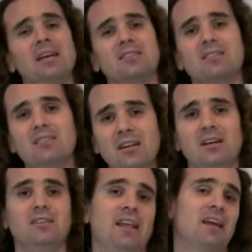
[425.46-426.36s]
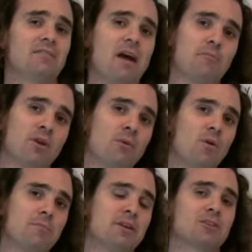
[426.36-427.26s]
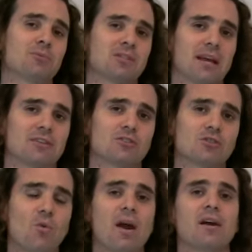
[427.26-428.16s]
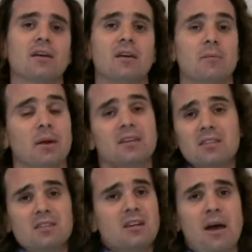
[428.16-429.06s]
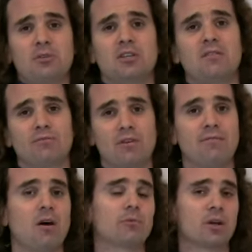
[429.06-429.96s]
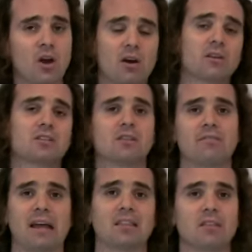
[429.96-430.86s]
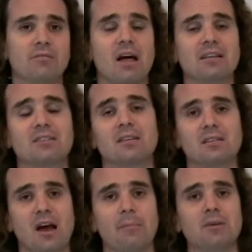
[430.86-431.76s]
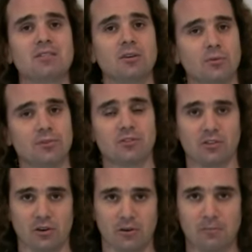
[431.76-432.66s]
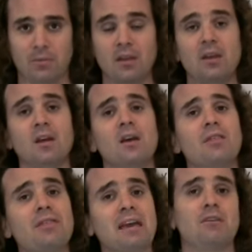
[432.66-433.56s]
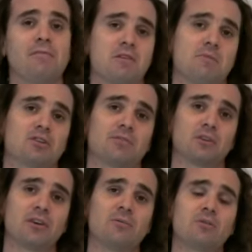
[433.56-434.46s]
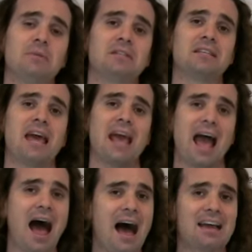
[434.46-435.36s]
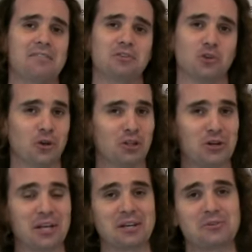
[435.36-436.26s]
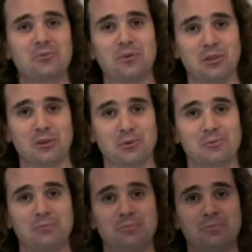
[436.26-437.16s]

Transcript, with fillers: is still negative 9.81 meters per second squared because it's an object in free fall, regardless of the fact that the velocity at the top is equal to zero. Thank you very much for learning with me today. I've enjoyed learning with you.